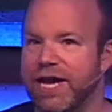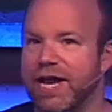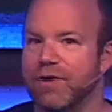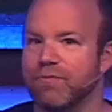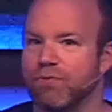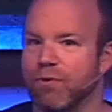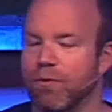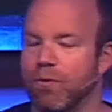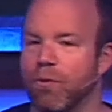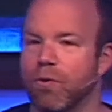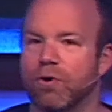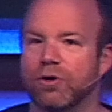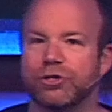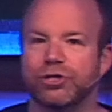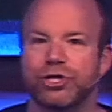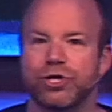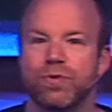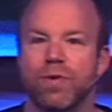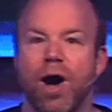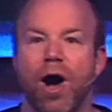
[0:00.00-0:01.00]
and reward
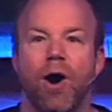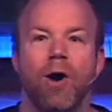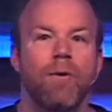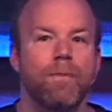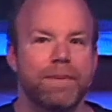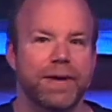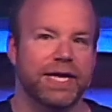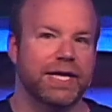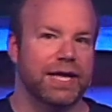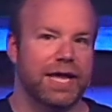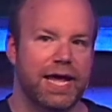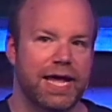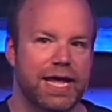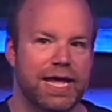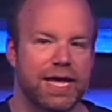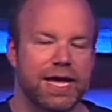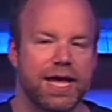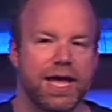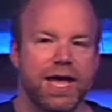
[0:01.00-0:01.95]
you openly.